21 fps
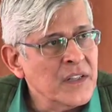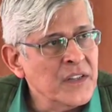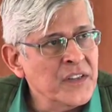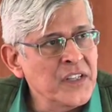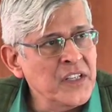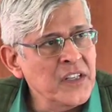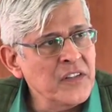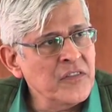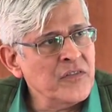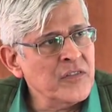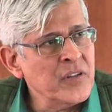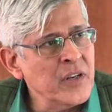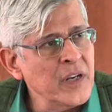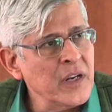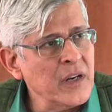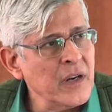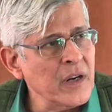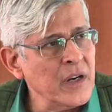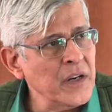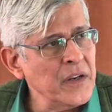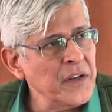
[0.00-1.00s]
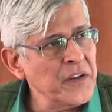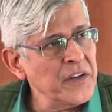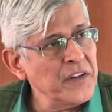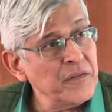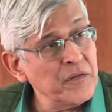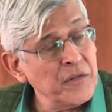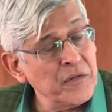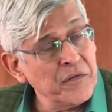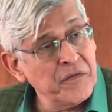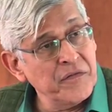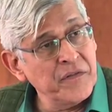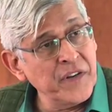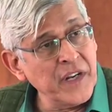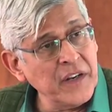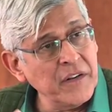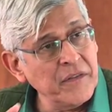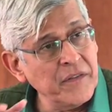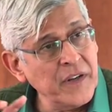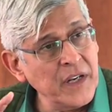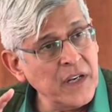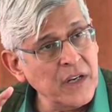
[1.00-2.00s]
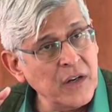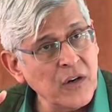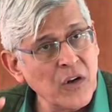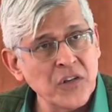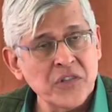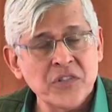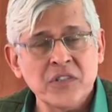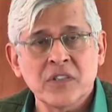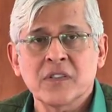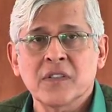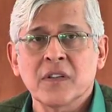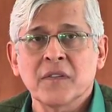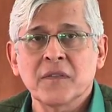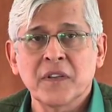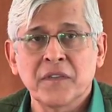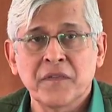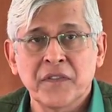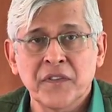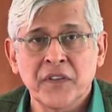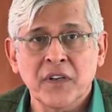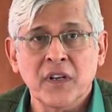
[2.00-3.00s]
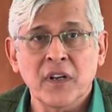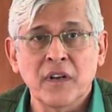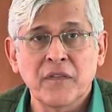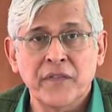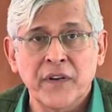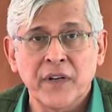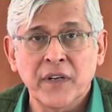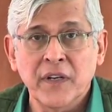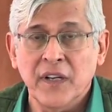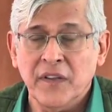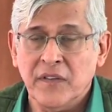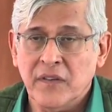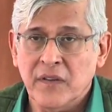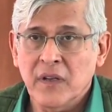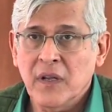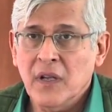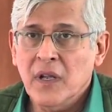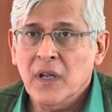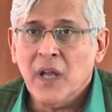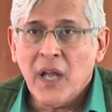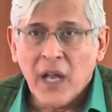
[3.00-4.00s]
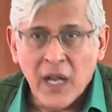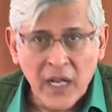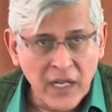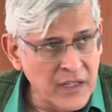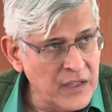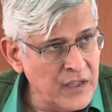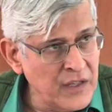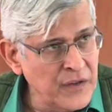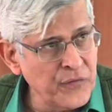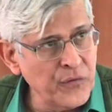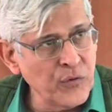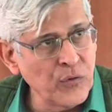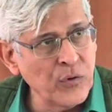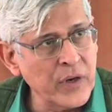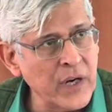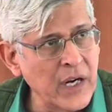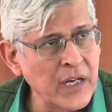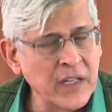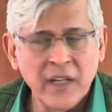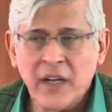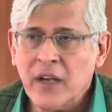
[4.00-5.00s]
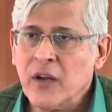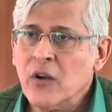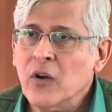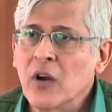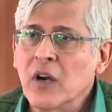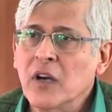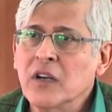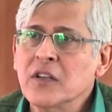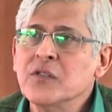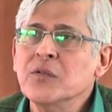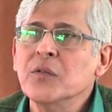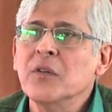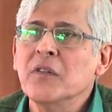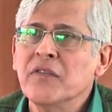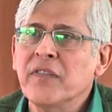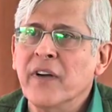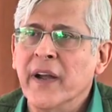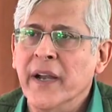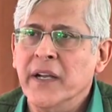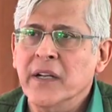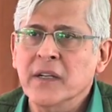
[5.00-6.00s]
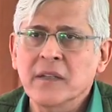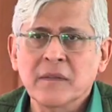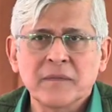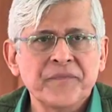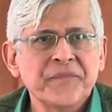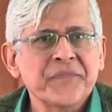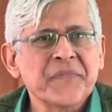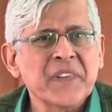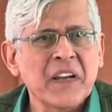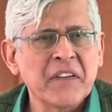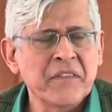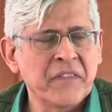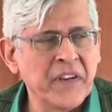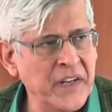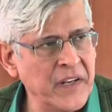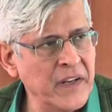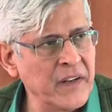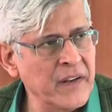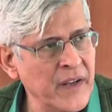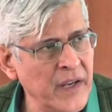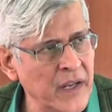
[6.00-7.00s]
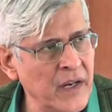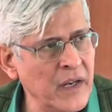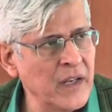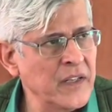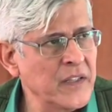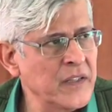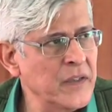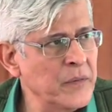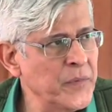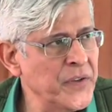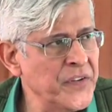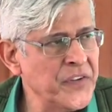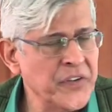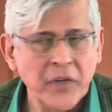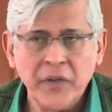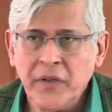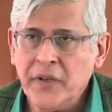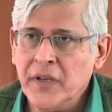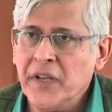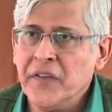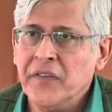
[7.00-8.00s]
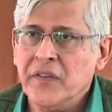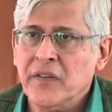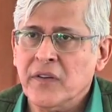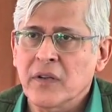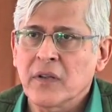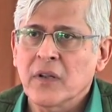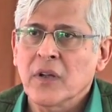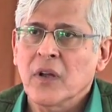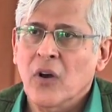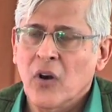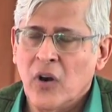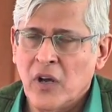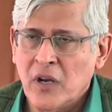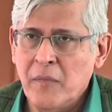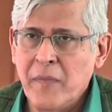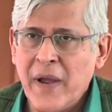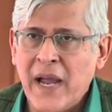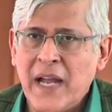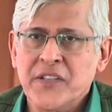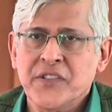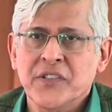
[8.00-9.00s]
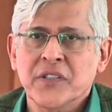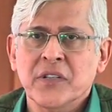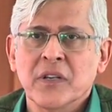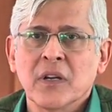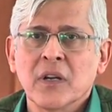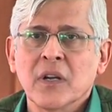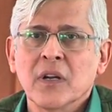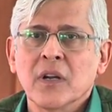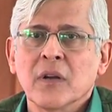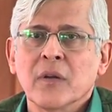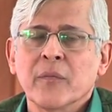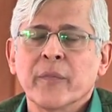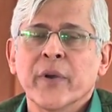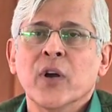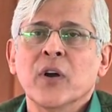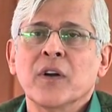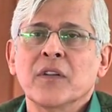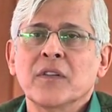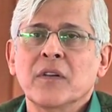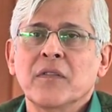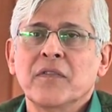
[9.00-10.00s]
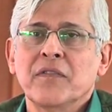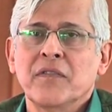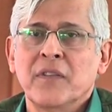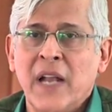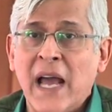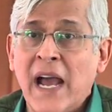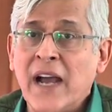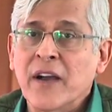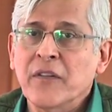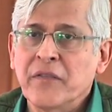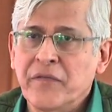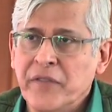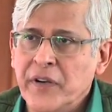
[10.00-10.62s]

These three cricketers were very, very conscious of their physical fitness. And if you look at the records, you will find very rarely they missed a test or a match because of lack of